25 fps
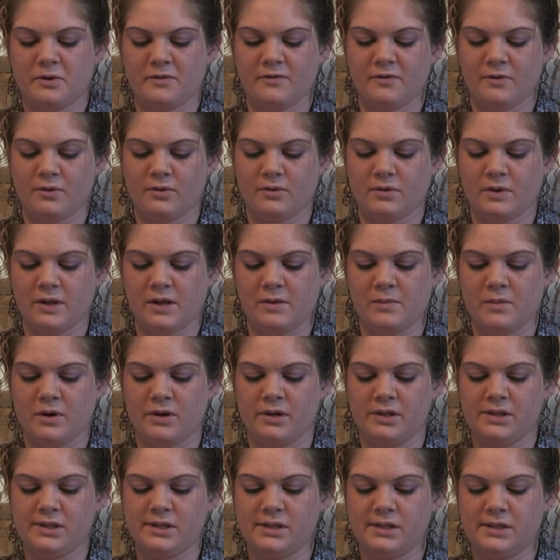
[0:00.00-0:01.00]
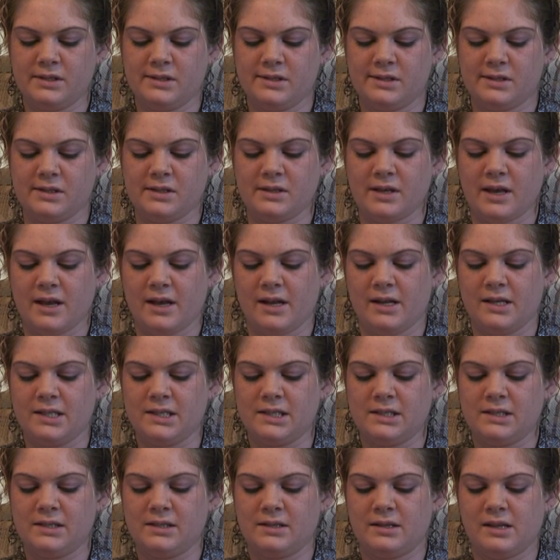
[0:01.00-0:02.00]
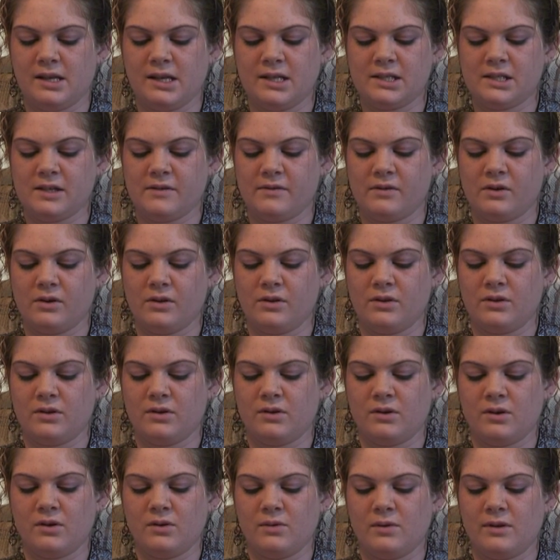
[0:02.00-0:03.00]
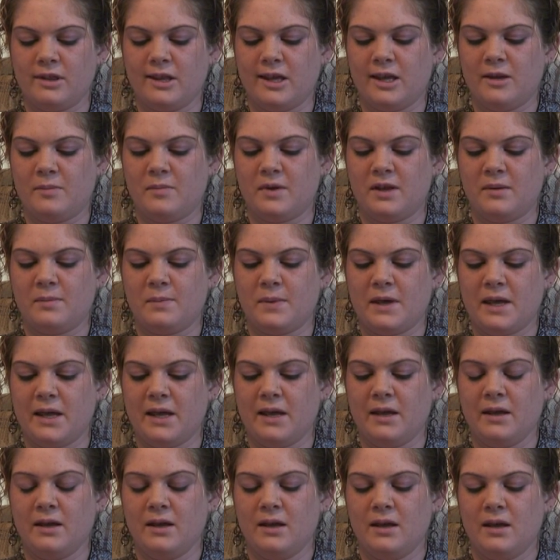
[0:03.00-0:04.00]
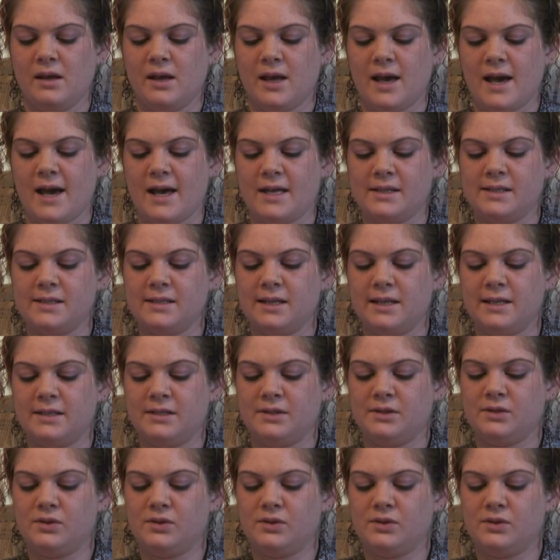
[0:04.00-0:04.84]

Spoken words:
of all the emotions and things I've gone through with EPP has led